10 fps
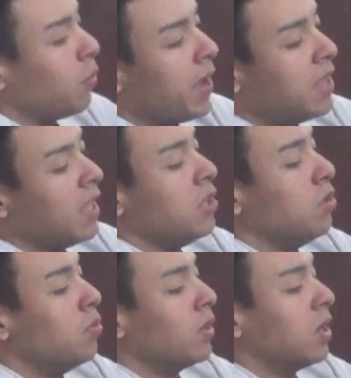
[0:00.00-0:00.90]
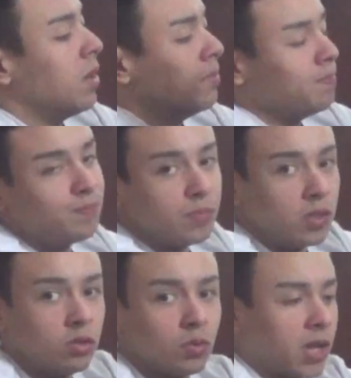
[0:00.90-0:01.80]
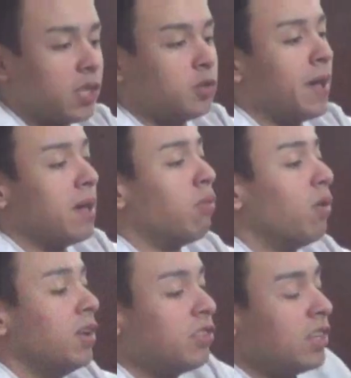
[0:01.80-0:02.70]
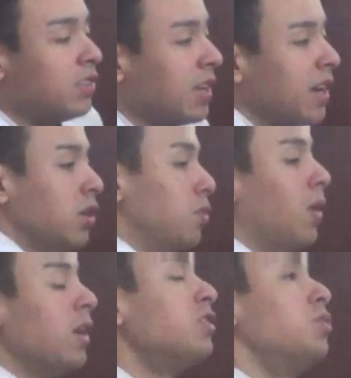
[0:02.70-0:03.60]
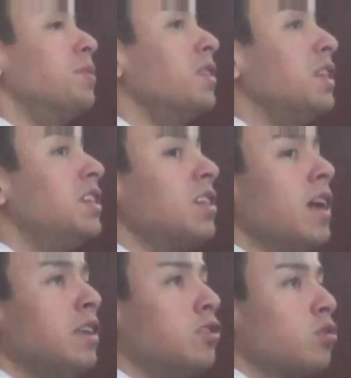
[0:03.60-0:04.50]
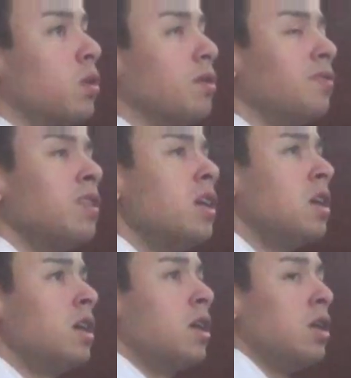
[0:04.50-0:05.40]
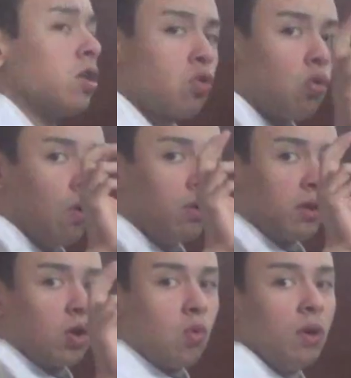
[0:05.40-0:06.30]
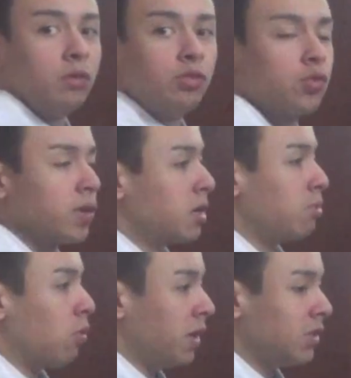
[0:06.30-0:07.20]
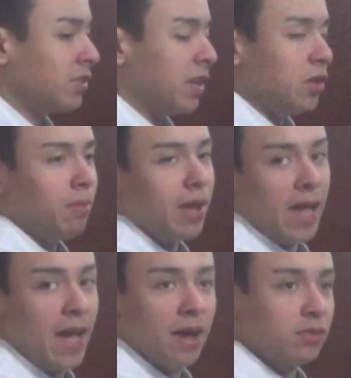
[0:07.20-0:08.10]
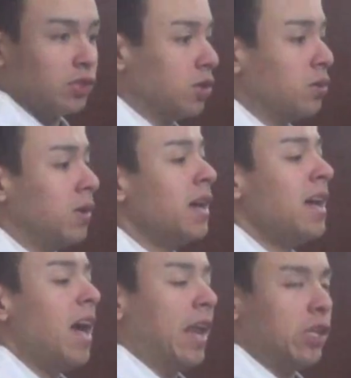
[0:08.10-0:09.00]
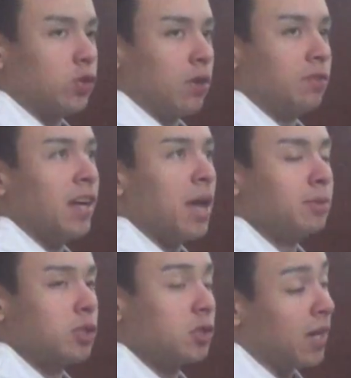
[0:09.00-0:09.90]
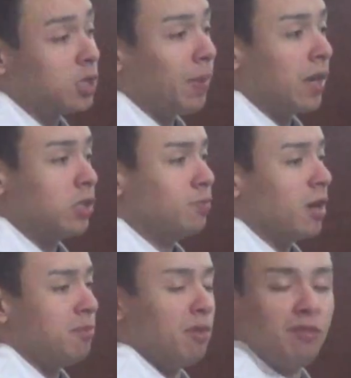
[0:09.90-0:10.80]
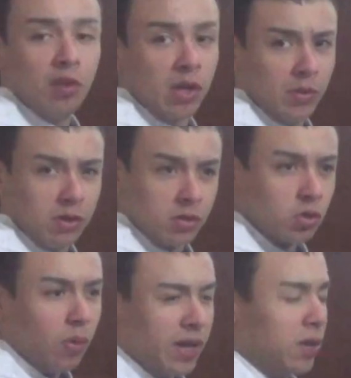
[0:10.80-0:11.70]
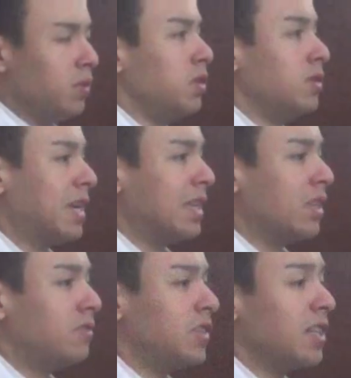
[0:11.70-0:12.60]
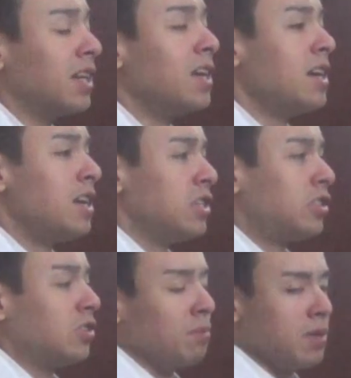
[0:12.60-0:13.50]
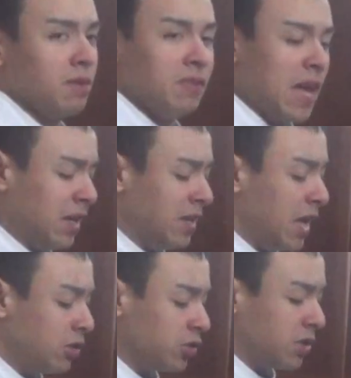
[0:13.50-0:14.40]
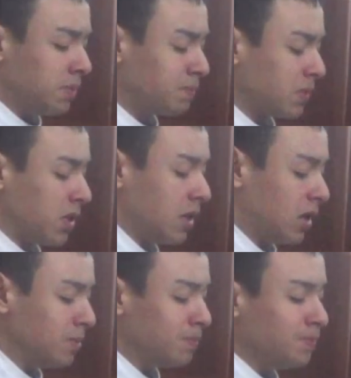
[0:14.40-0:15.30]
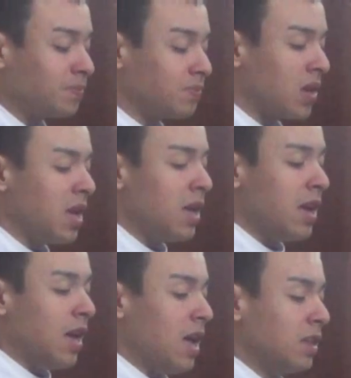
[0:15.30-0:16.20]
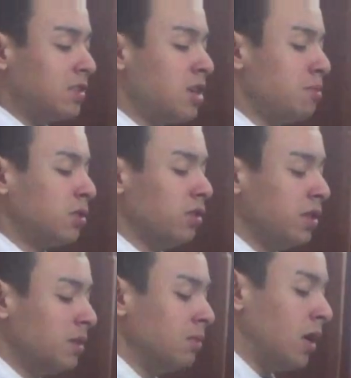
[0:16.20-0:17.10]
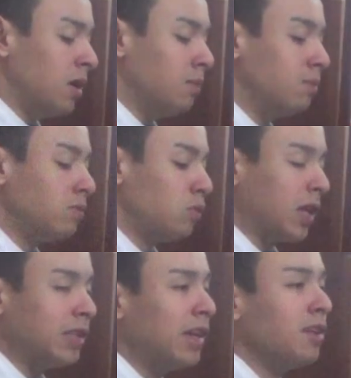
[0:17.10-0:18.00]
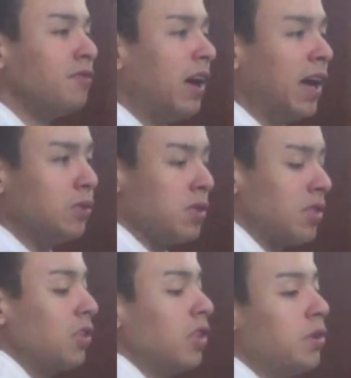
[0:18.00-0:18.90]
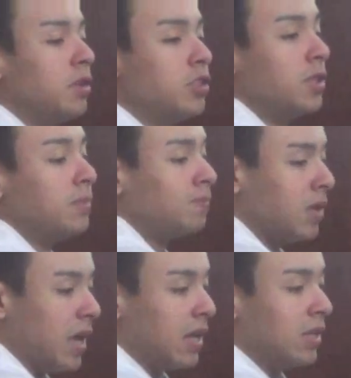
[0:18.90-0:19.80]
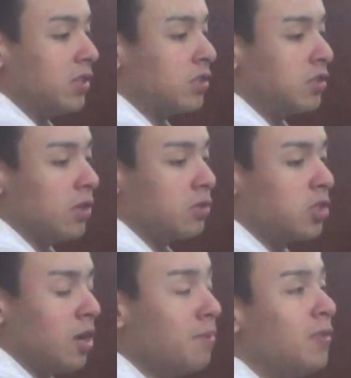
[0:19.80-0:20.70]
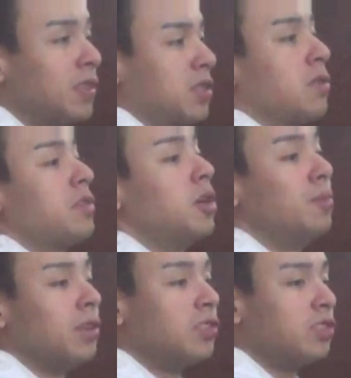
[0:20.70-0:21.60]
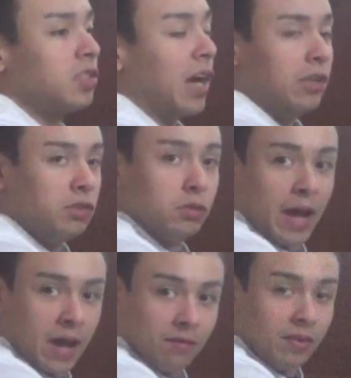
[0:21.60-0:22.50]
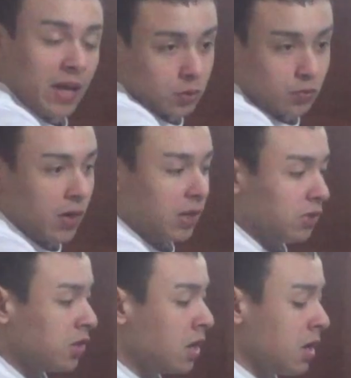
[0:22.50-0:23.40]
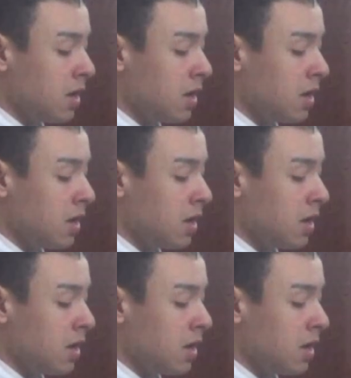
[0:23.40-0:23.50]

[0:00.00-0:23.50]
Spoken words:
the way that you would use one of these bad boys is that you want to release any sort of quote-unquote trigger points that you may have, so any sort of tight spots you may have been feeling when you're squatting, when you're deadlifting, something of that nature. And typically what I tend to find within the literature, and at least some physical therapists I do have as friends,